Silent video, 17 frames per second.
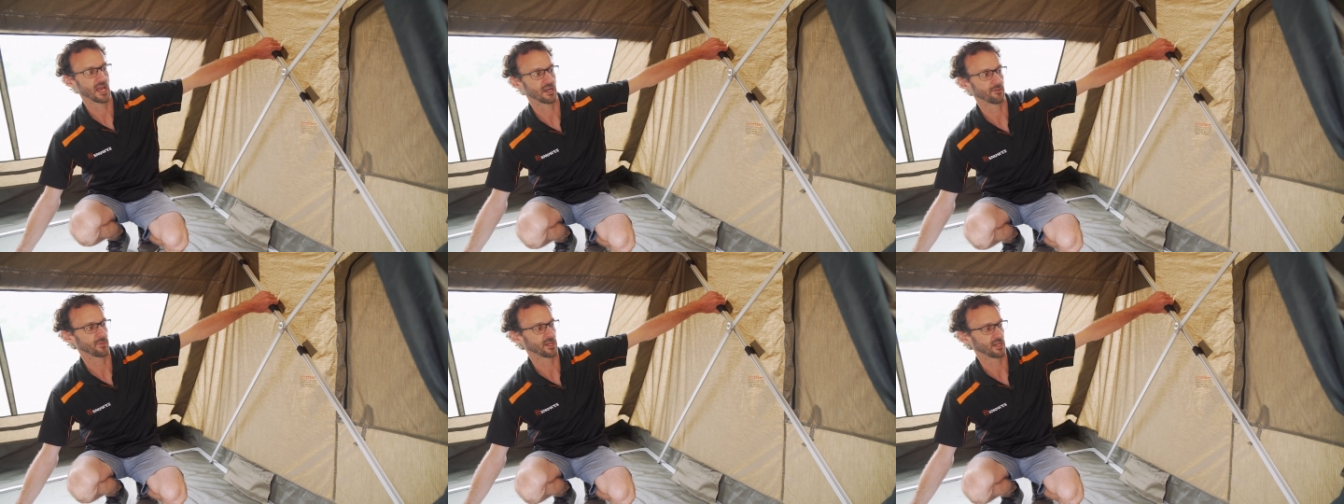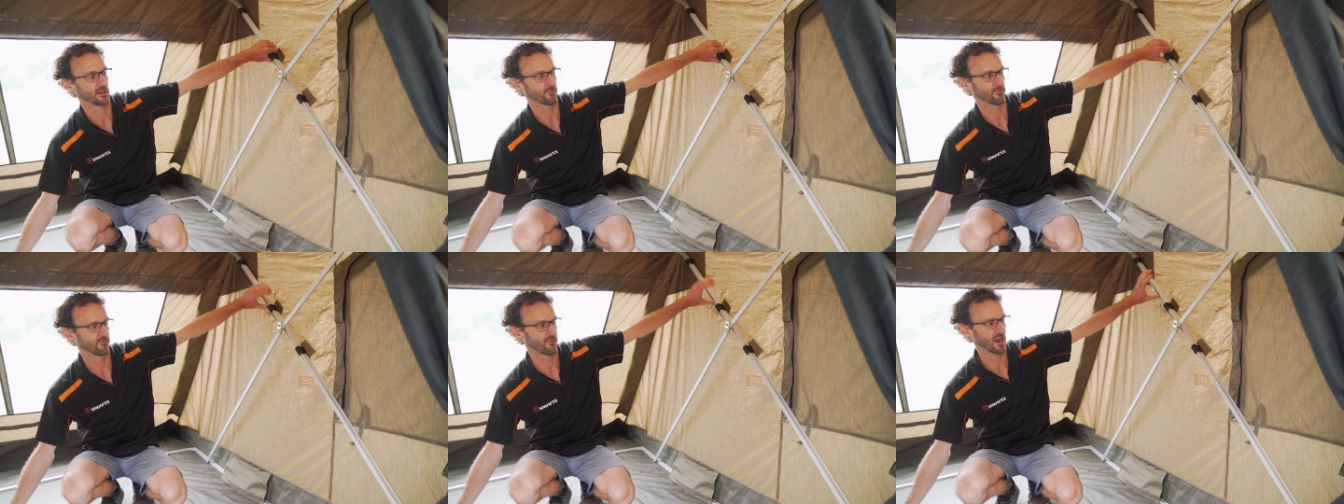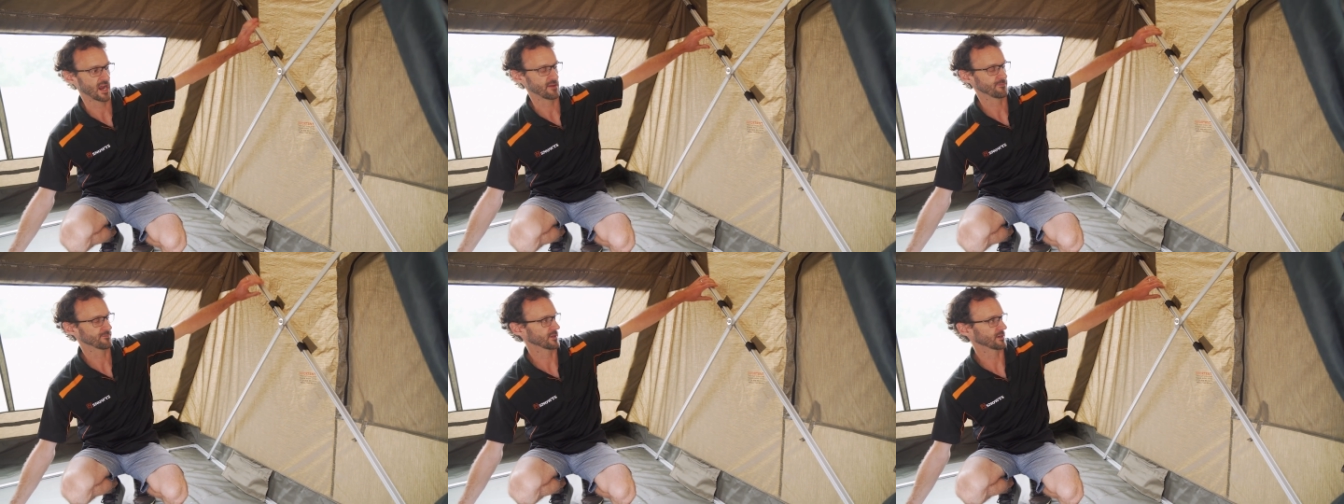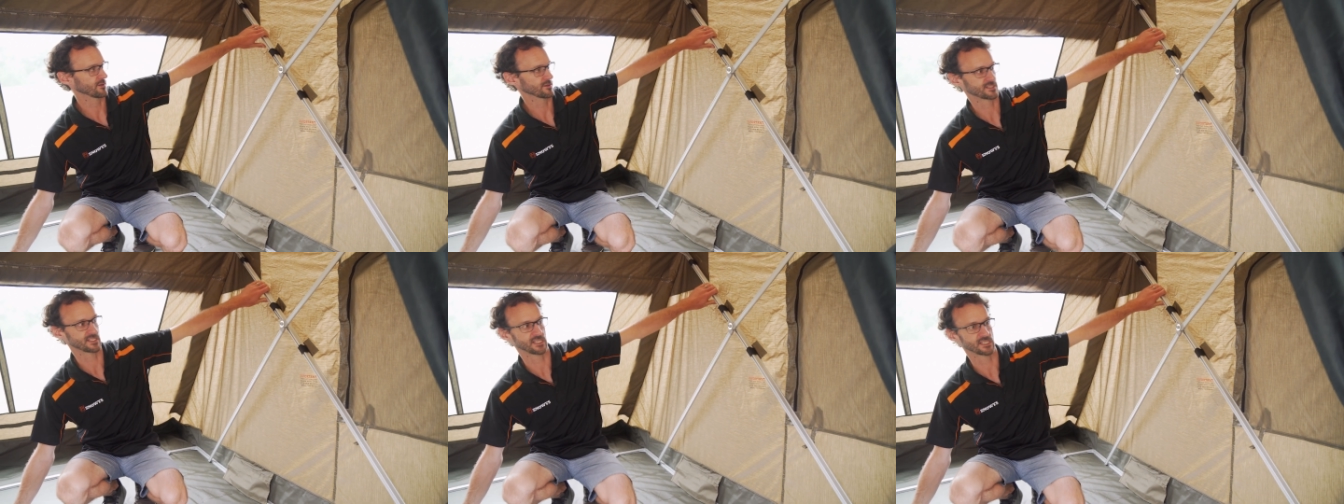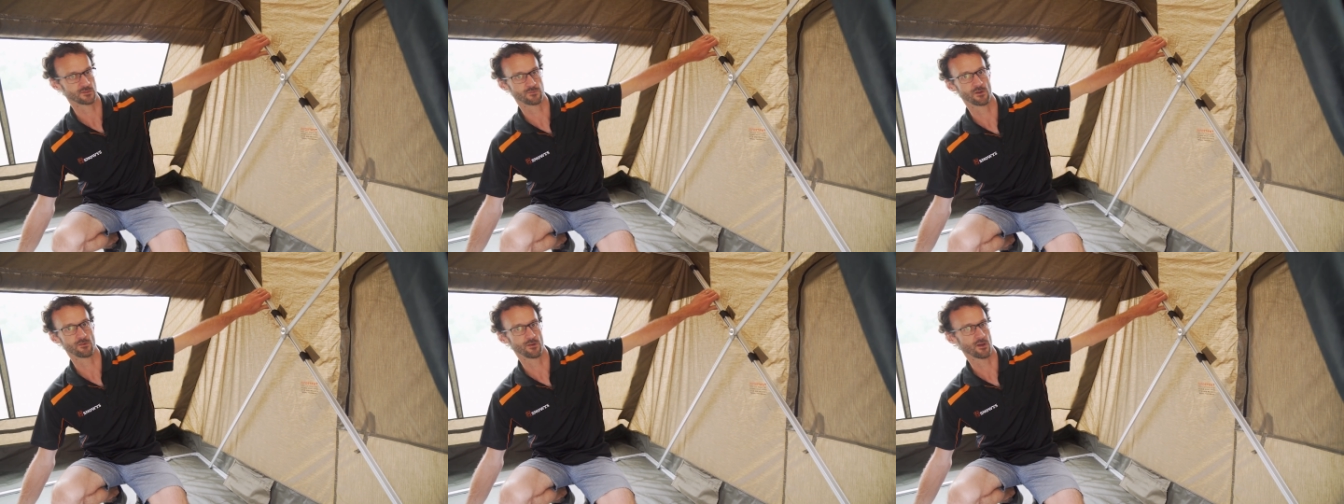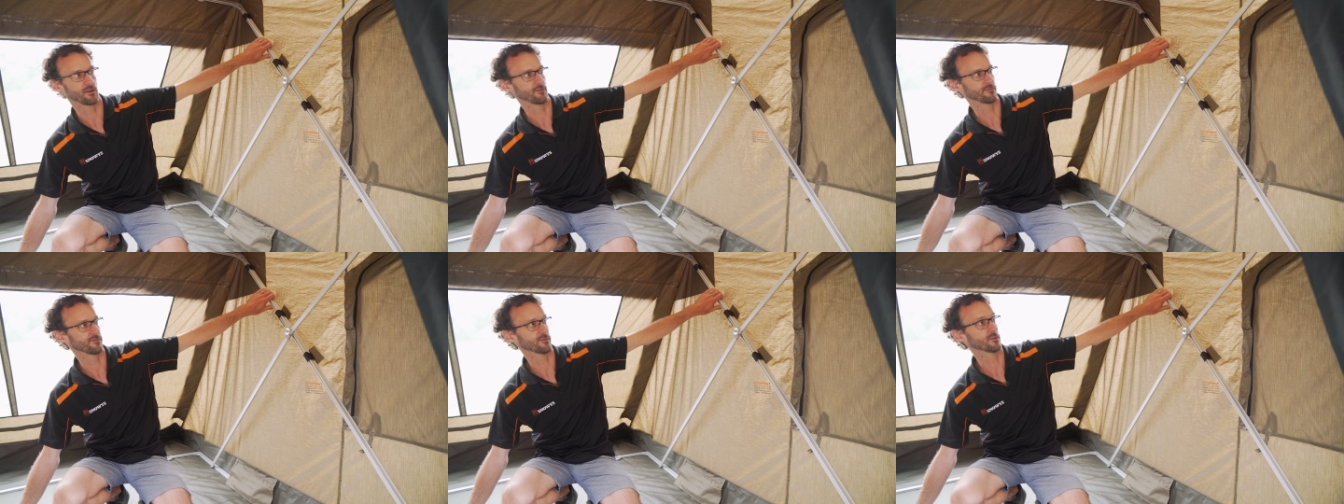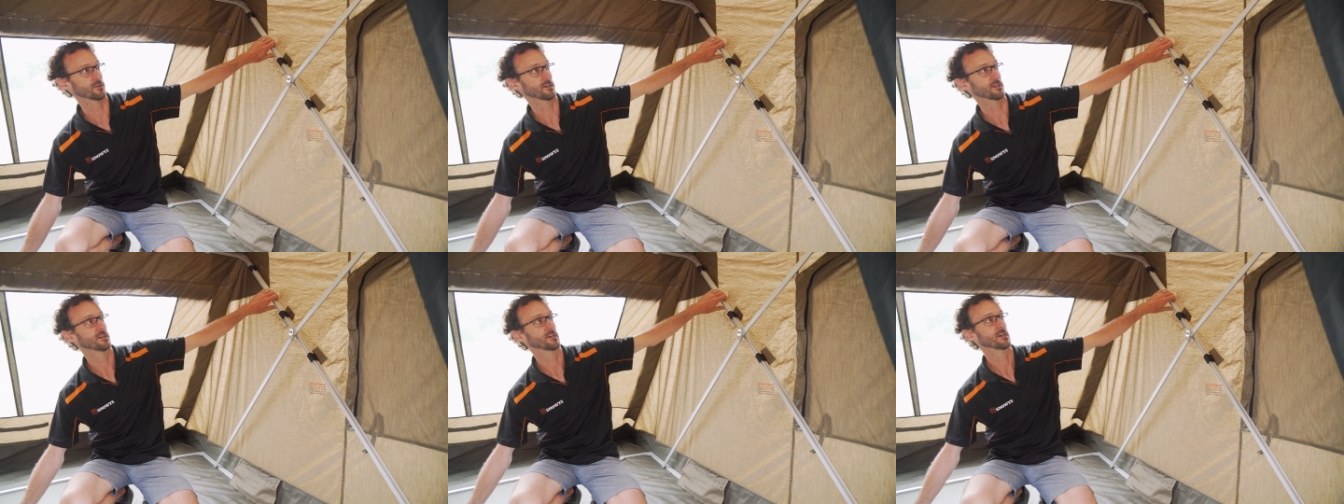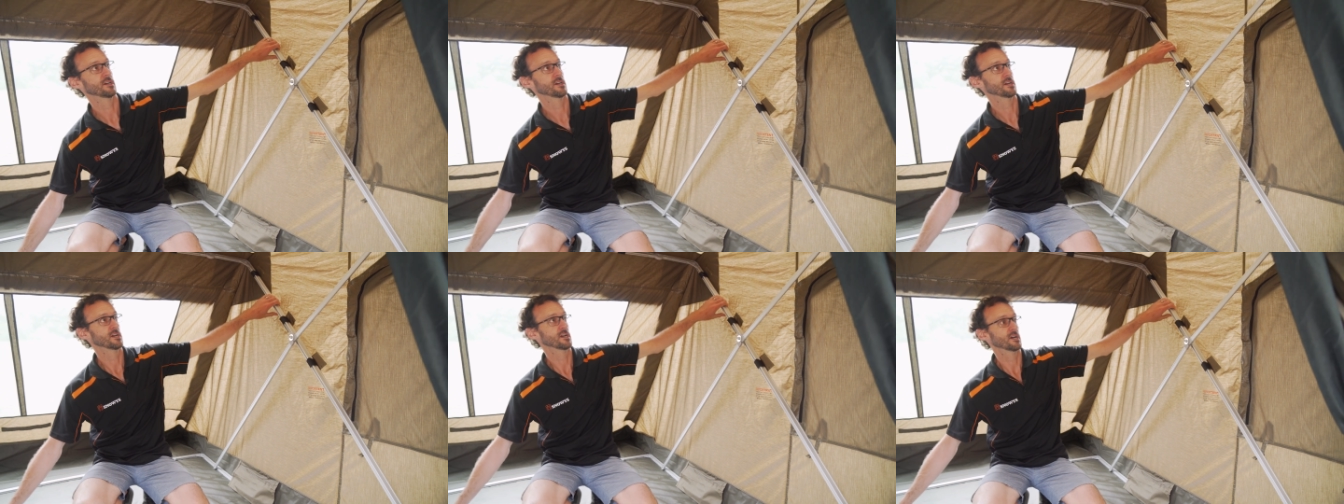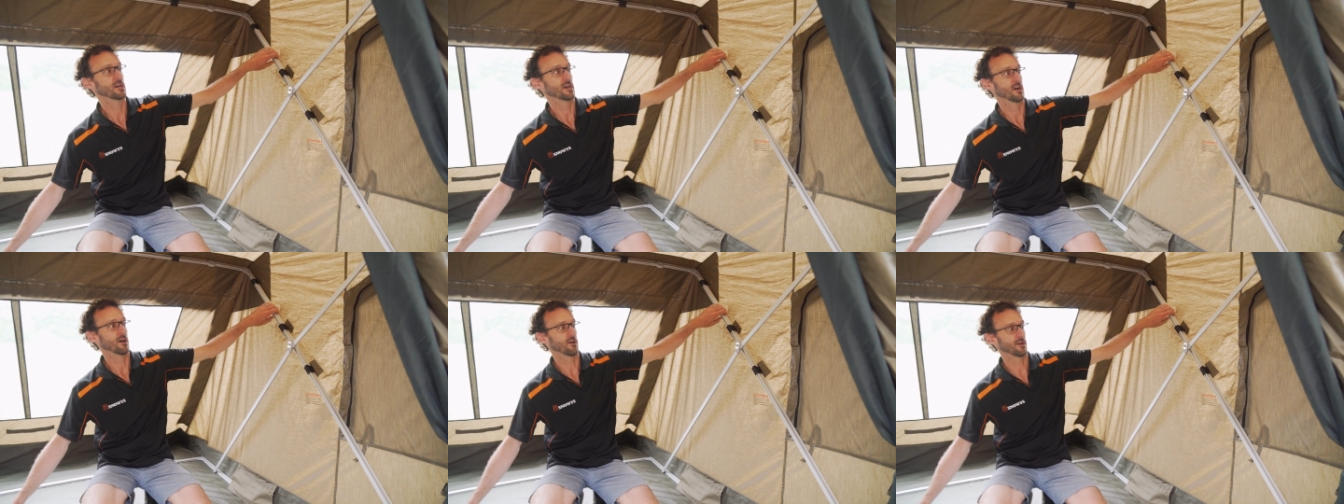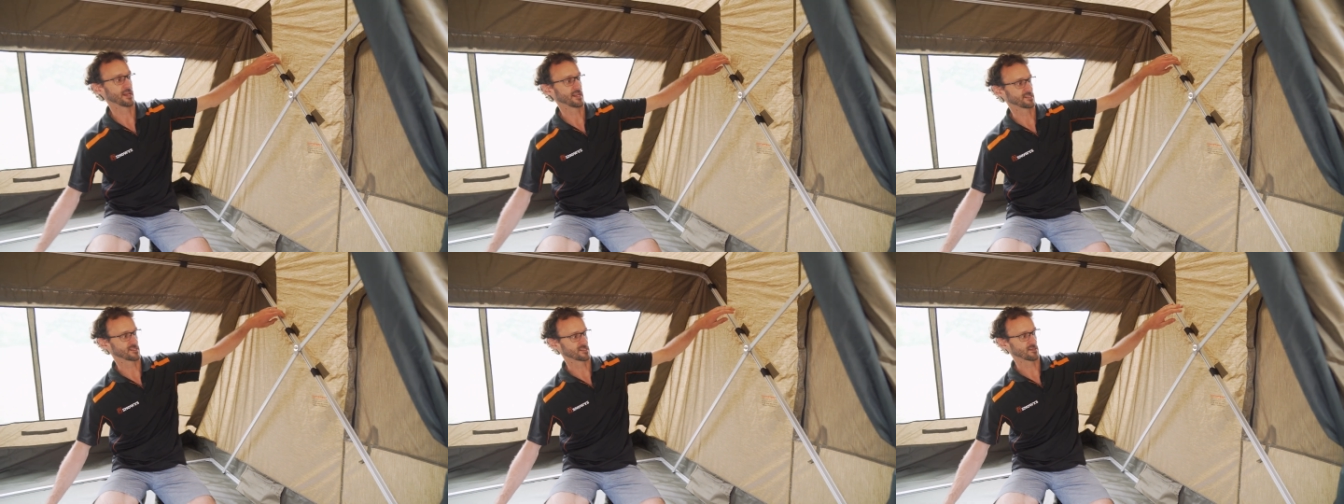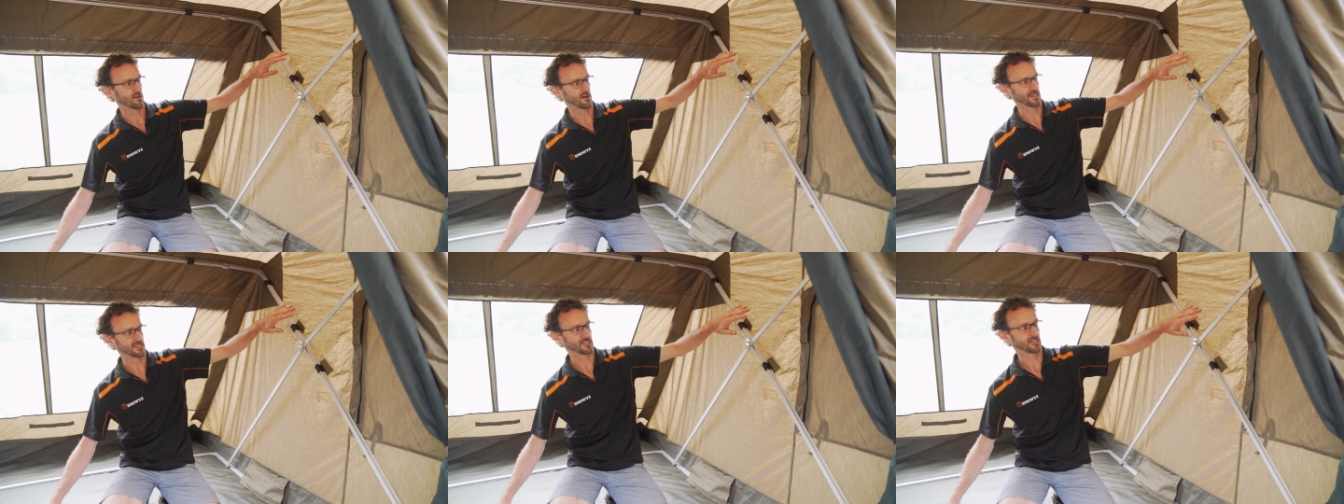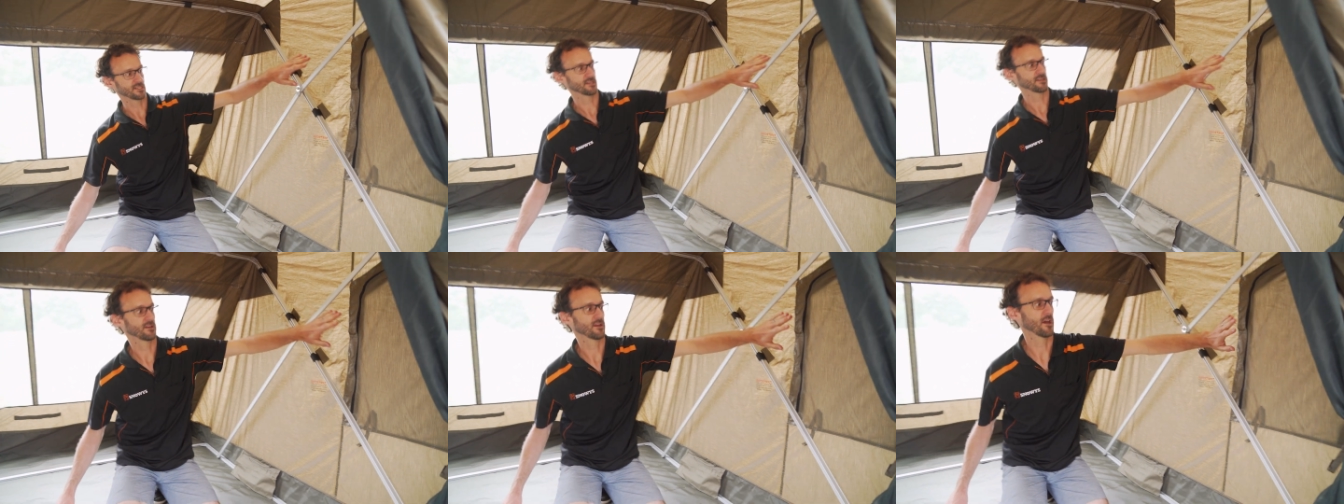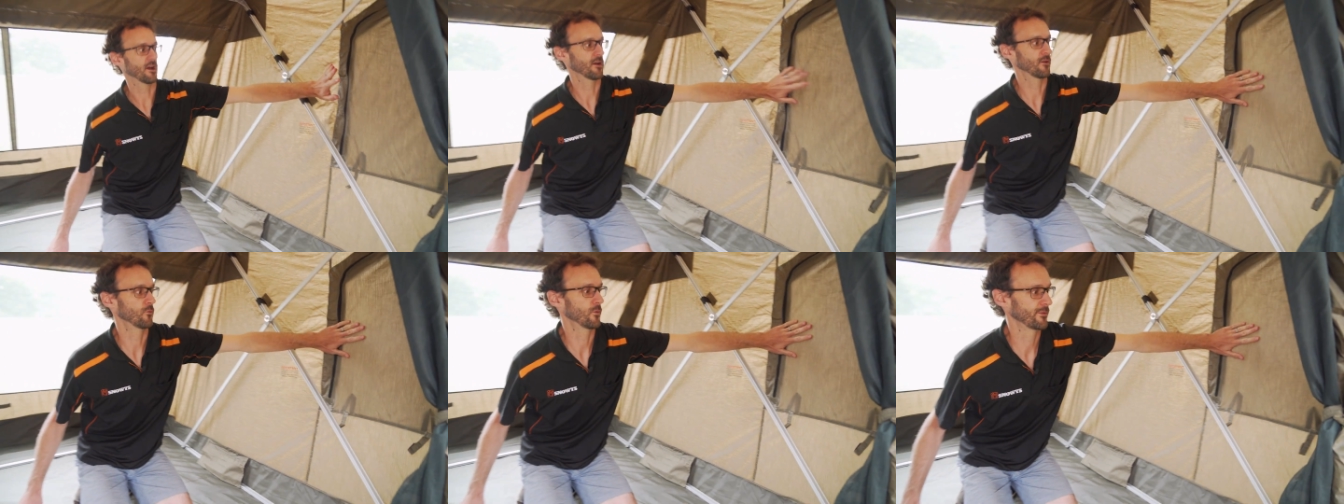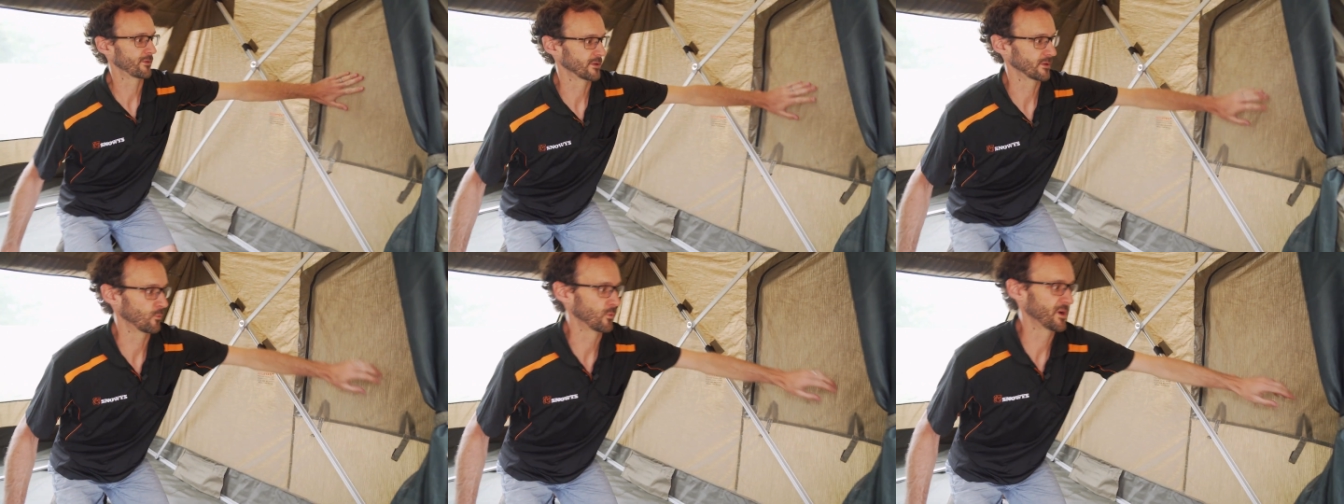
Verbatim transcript: aluminium frame that Oztent's well known for. On each side, we've got the